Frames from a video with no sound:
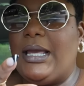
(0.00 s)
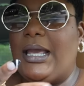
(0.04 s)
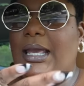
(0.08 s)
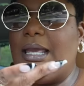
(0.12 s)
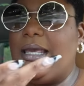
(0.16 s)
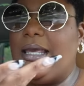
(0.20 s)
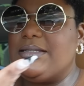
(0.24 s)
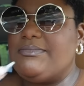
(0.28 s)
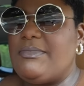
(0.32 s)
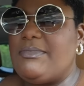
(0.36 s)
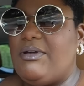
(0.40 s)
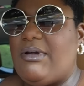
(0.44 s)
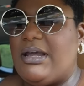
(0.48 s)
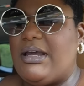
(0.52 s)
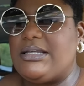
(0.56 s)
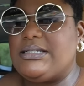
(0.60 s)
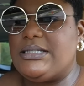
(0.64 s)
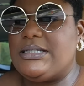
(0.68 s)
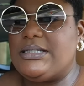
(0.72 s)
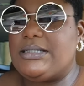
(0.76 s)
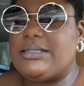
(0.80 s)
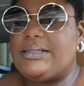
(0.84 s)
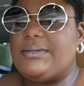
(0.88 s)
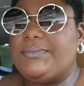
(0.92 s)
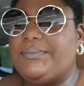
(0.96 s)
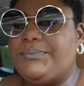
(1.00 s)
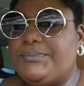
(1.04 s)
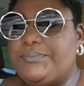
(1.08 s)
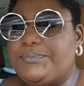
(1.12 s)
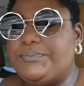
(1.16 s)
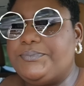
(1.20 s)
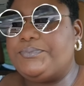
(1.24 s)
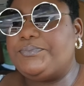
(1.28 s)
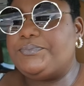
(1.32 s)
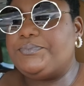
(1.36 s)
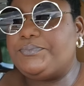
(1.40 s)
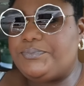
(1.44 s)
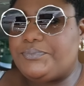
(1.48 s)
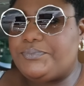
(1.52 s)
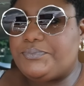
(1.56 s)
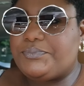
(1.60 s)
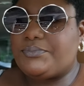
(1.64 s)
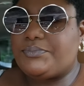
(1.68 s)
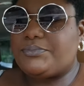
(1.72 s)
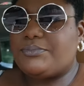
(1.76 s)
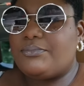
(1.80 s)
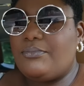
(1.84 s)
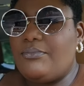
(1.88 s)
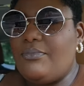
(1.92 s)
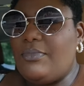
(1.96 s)
it gets me racist.
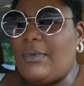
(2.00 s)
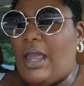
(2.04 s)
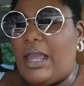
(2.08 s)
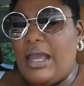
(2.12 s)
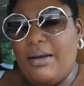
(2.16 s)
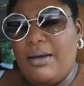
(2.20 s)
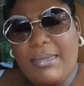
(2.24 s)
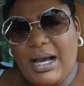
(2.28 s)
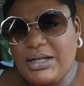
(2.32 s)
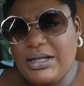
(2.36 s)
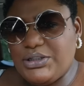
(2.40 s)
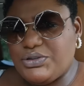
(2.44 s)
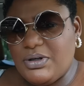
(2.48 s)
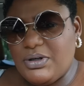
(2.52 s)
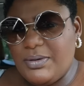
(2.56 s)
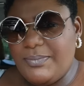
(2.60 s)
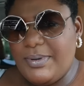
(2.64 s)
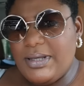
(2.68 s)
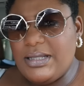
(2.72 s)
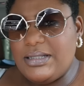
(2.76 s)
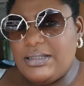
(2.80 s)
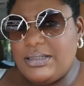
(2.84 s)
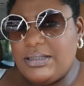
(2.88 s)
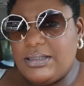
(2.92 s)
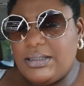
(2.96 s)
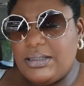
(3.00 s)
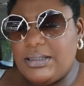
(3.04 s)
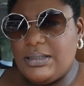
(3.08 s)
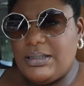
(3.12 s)
Am I tripping?